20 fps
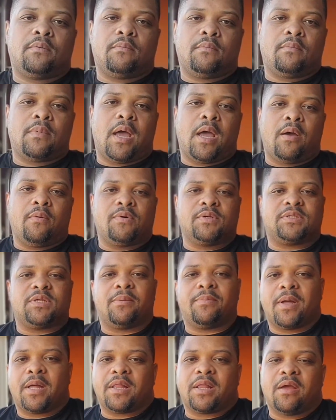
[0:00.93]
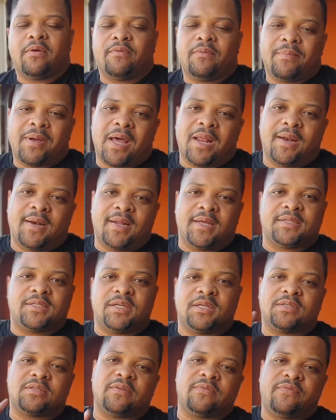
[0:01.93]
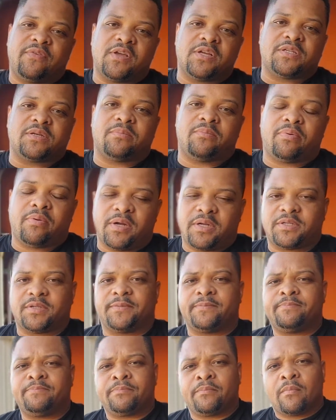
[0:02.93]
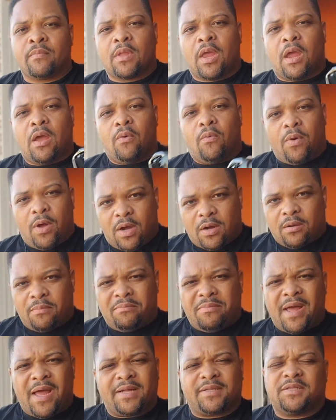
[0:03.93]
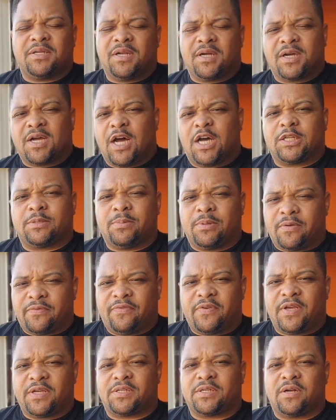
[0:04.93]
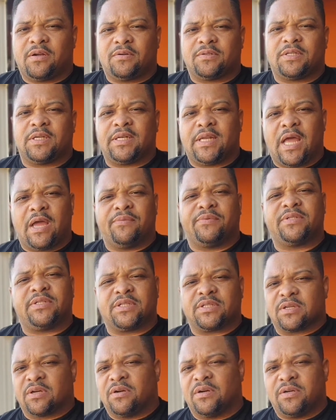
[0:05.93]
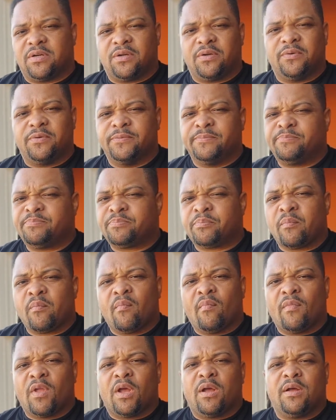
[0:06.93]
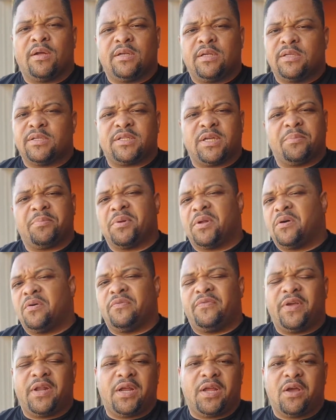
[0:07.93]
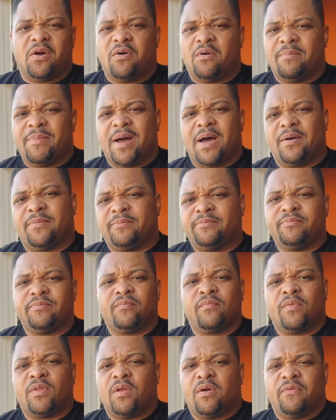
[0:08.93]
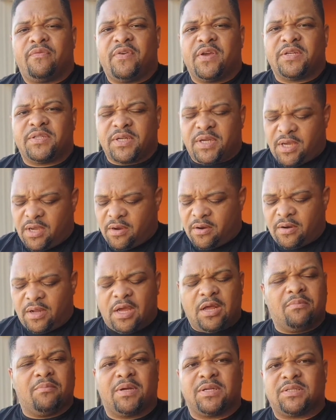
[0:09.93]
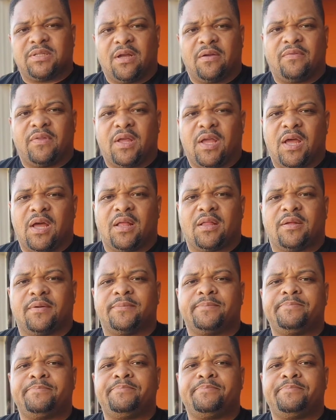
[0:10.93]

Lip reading: Man, what's up out there, everybody? This is the Fishing Preacher, and welcome back to the Gospel of Fishing. Today, we're just gonna do a little simple old video about fishing gear, getting my stuff together.